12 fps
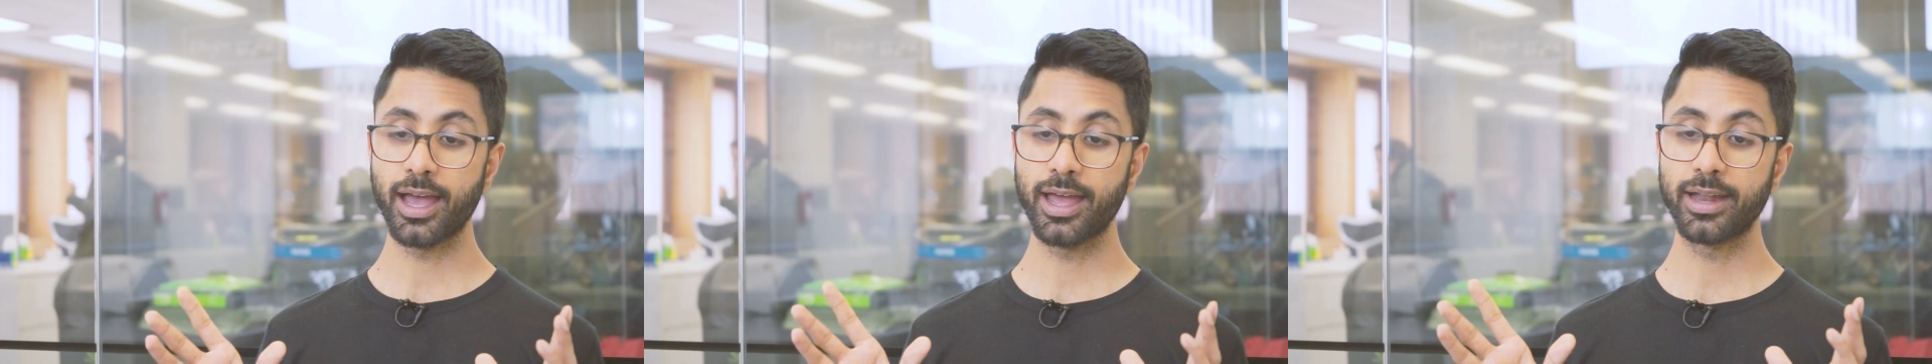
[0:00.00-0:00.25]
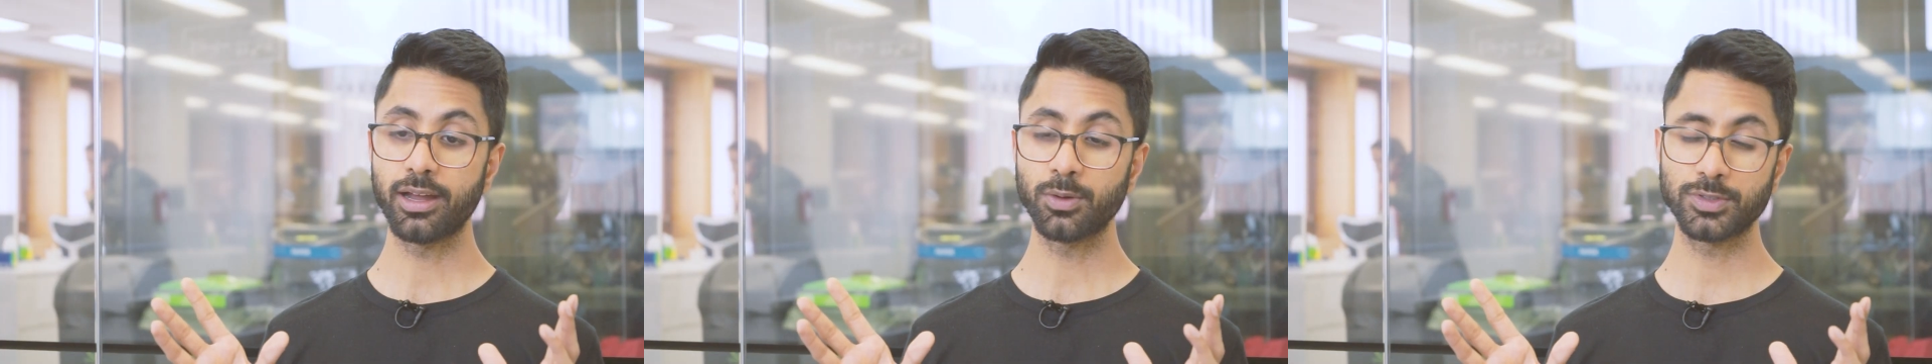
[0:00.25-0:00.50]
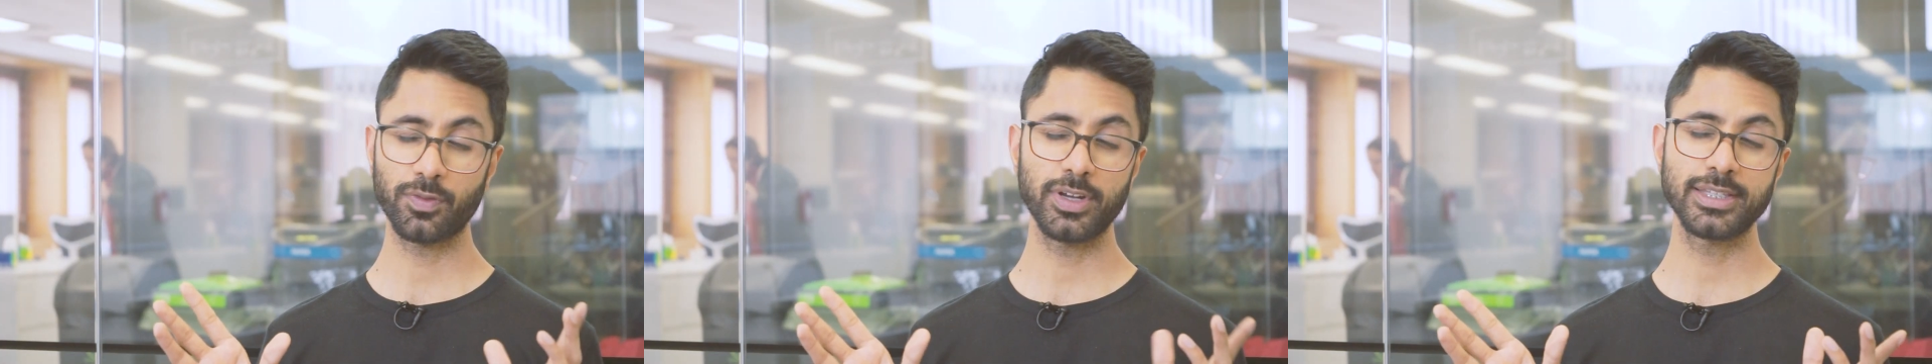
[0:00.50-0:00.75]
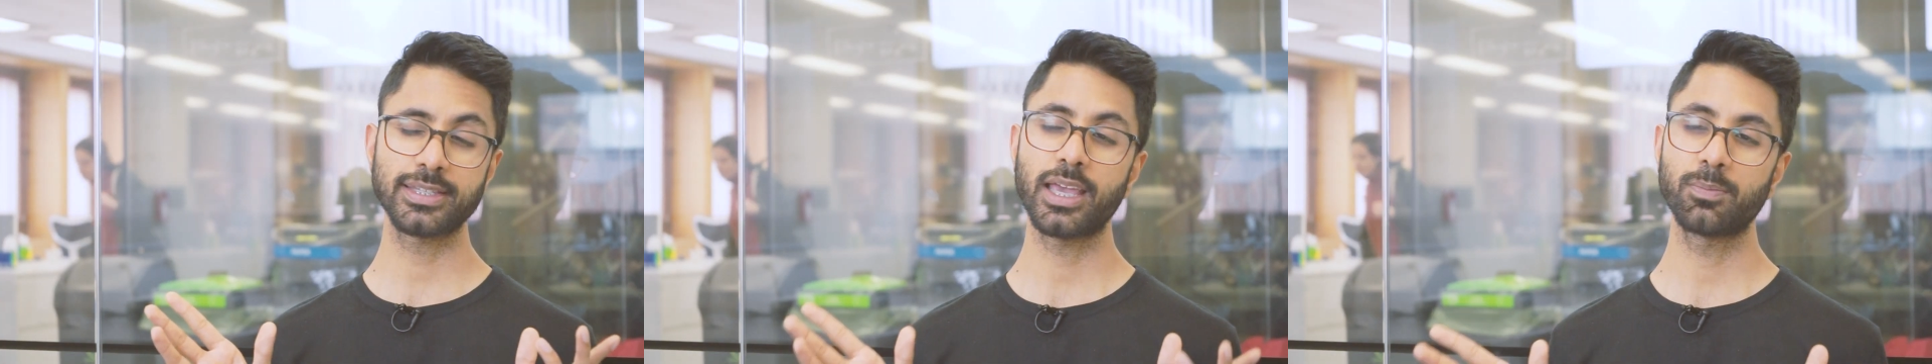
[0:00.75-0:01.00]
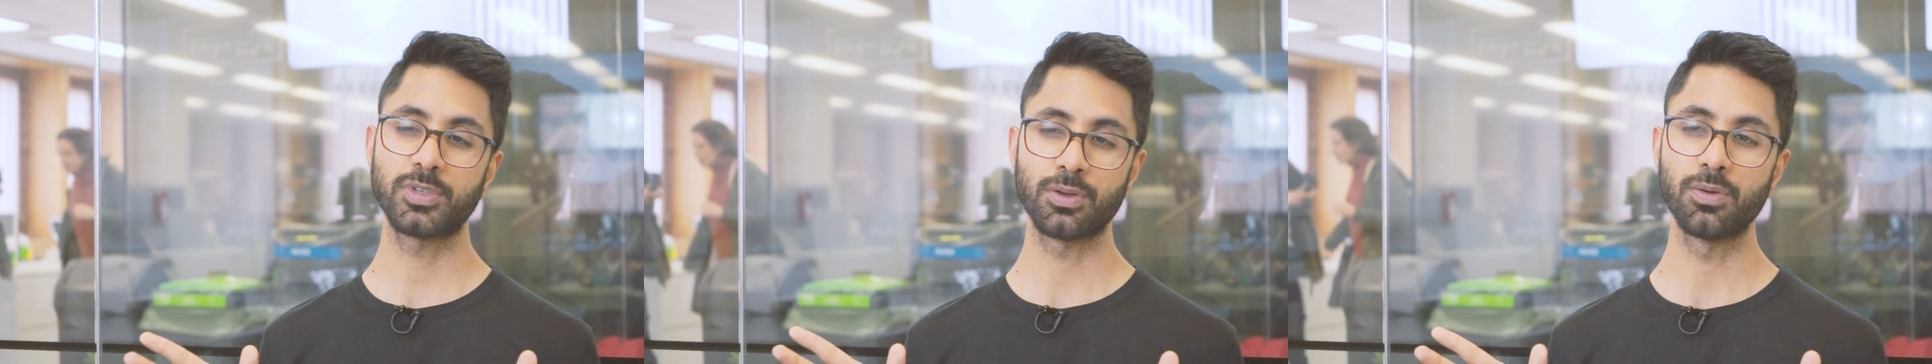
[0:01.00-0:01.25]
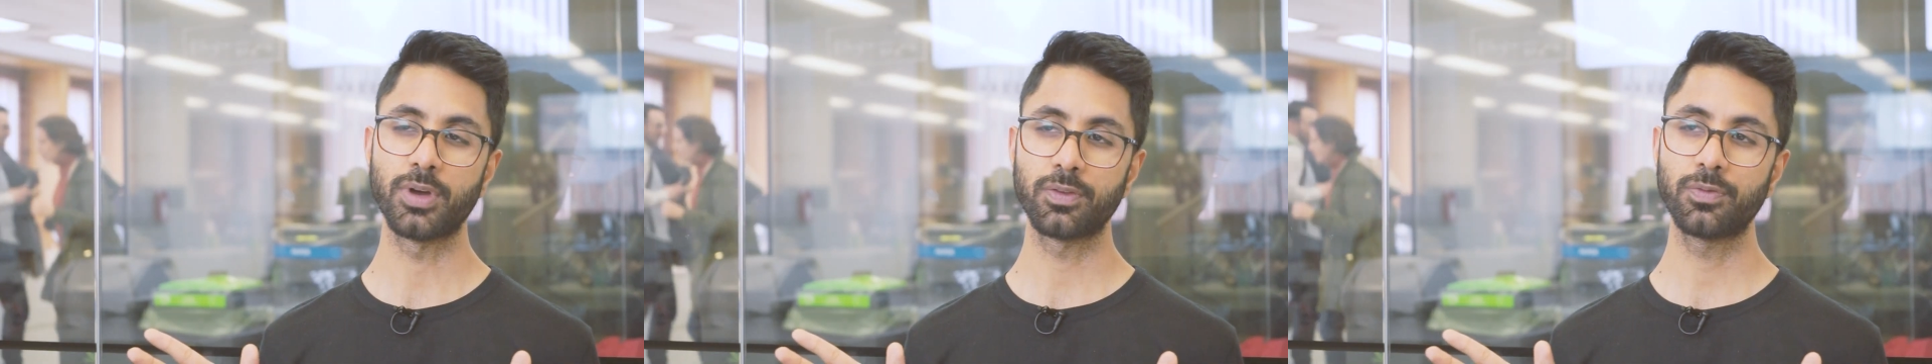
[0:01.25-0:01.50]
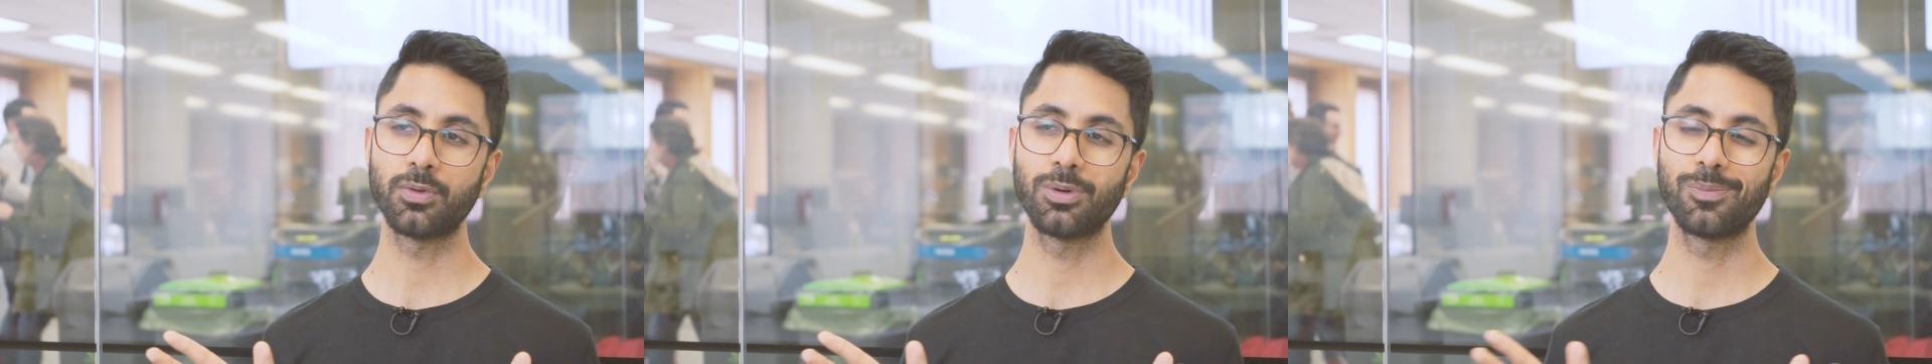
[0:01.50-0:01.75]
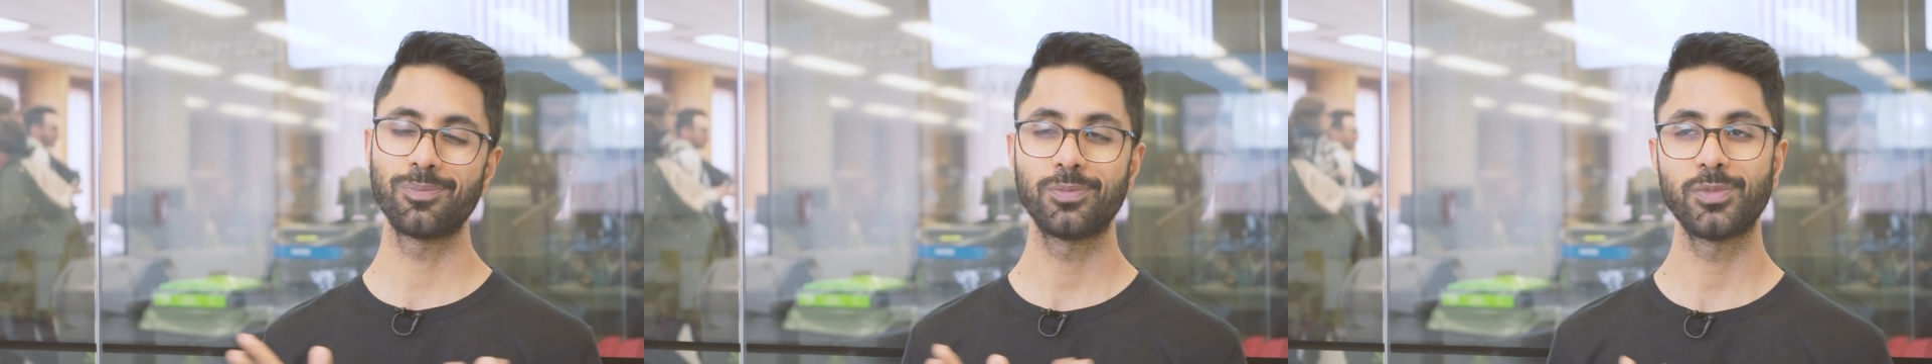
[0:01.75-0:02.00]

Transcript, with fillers: And I was very sceptical. I thought,